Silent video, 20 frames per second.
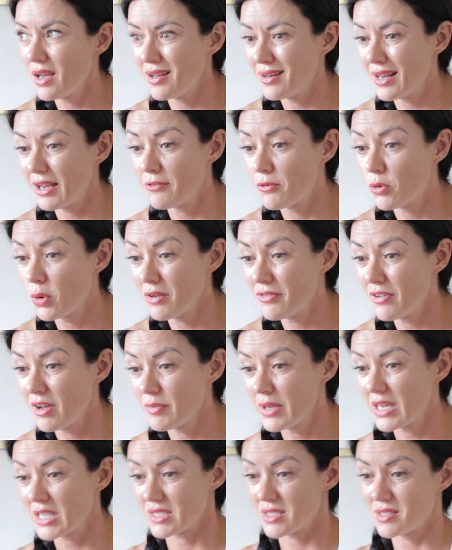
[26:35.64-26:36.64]
At like
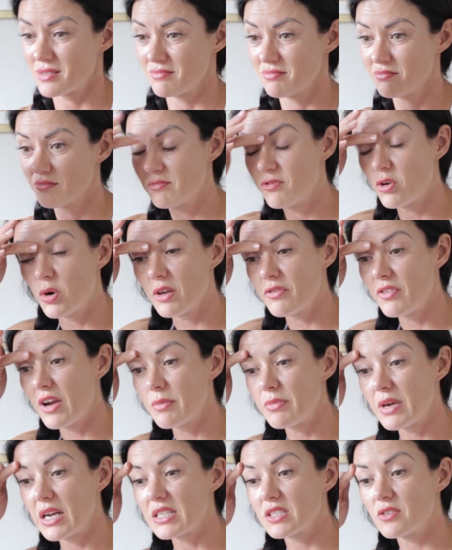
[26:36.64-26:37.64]
45 minutes.
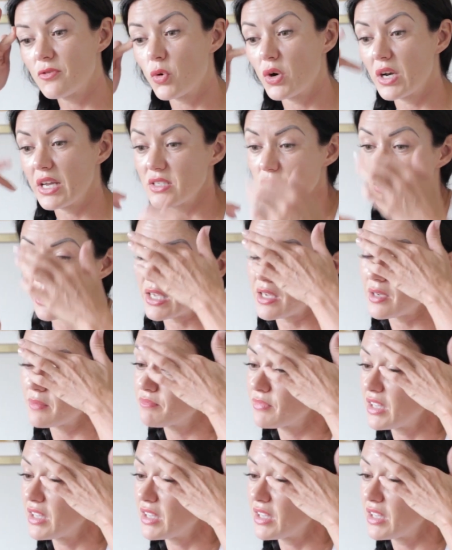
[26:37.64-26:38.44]
45 minutes, 4 days a week.